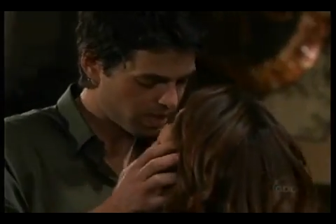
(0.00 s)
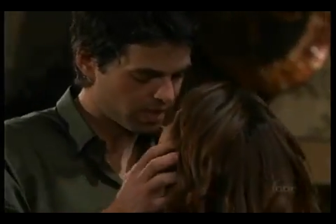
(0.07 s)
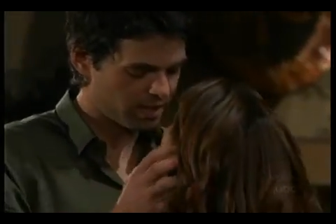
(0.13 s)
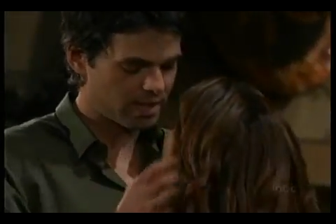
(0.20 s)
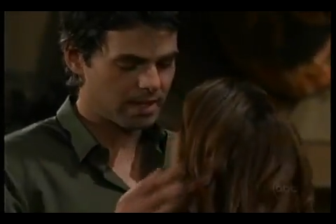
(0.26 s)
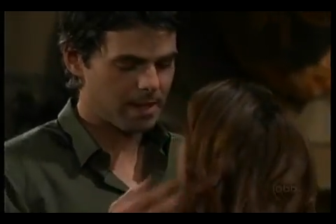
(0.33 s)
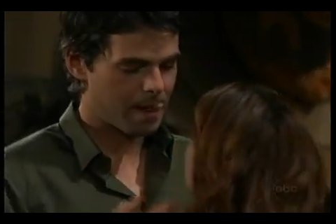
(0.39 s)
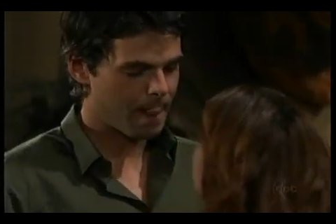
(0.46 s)
we
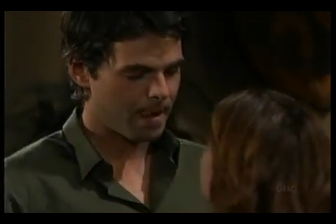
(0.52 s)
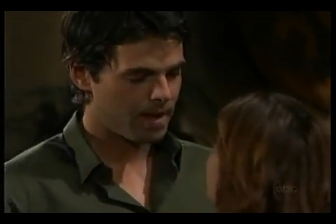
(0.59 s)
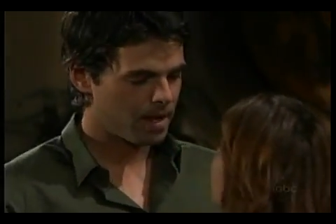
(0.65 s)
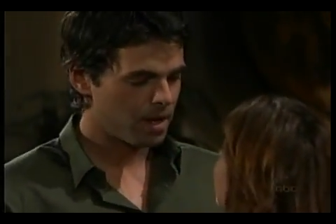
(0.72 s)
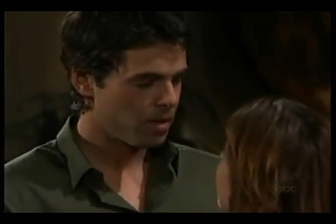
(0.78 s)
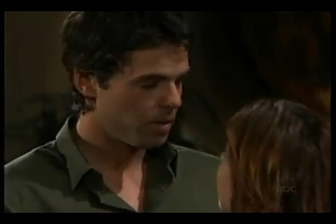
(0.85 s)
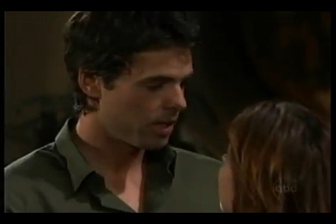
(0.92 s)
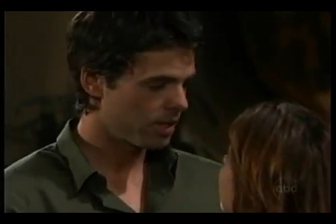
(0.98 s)
can
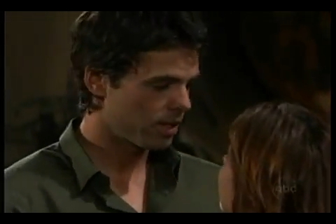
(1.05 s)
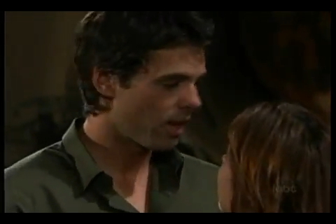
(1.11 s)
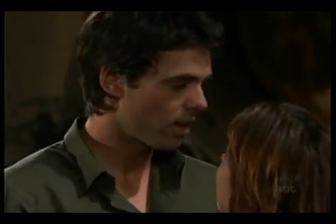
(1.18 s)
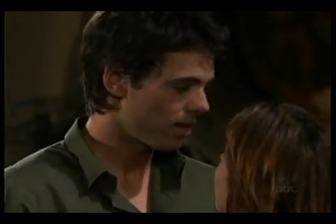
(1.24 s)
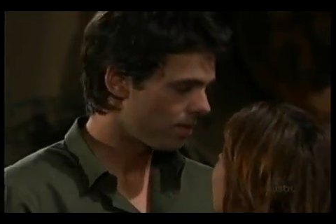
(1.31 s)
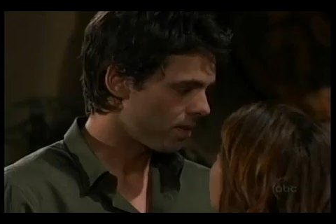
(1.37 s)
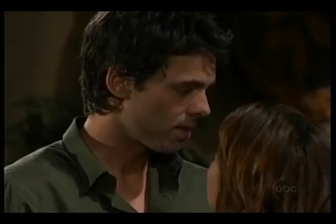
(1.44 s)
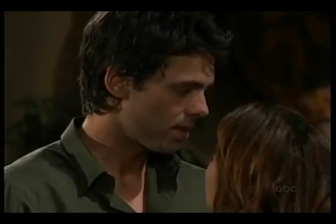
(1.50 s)

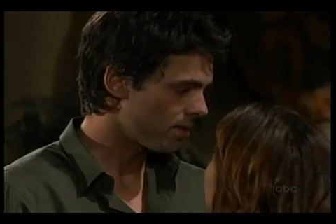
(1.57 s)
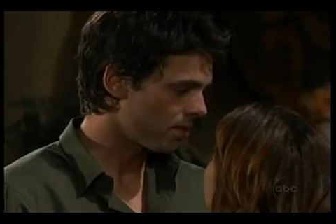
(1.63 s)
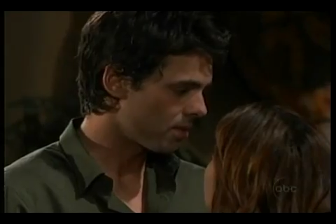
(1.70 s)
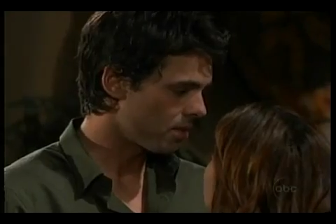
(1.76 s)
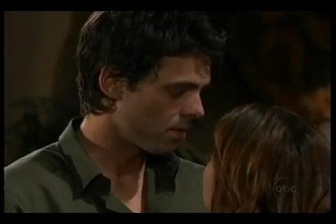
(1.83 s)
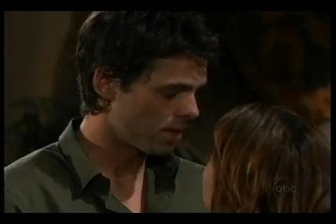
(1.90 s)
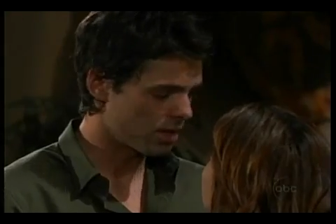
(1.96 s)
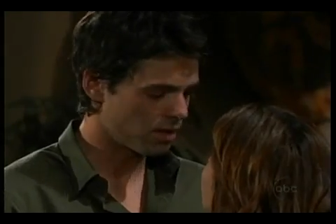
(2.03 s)
talk if that's
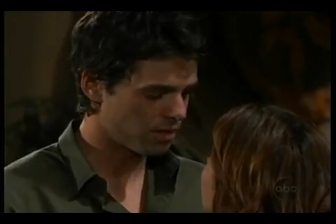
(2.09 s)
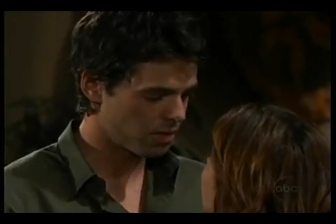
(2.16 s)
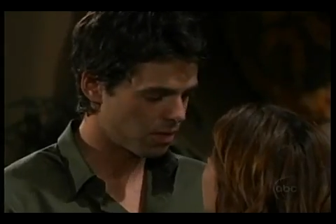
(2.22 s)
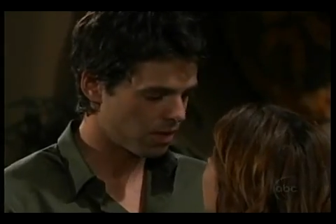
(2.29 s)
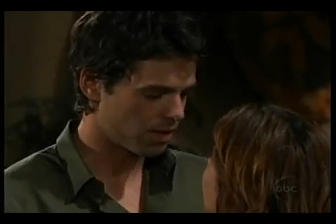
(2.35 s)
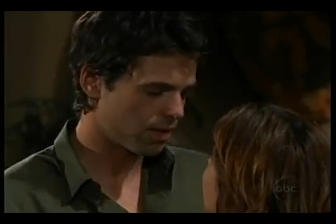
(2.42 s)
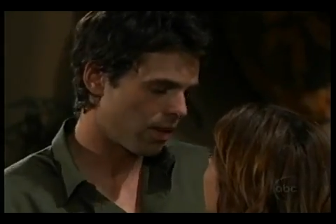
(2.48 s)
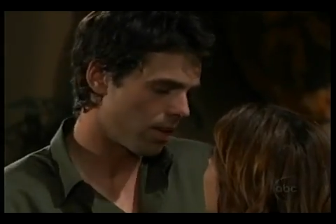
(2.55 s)
what you want to do.
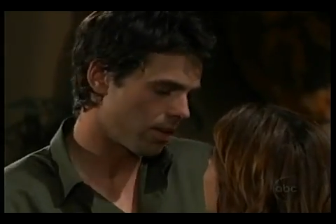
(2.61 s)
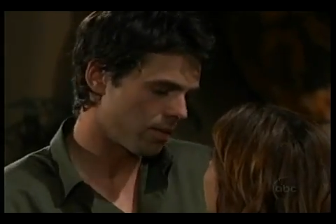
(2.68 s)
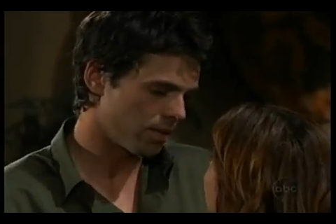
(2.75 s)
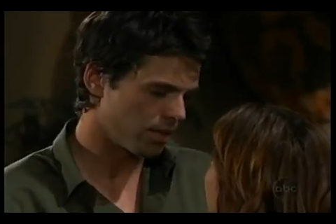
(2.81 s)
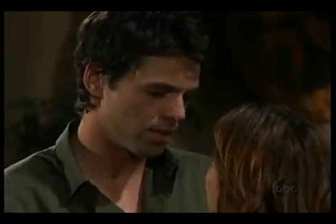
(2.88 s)
If you want to talk,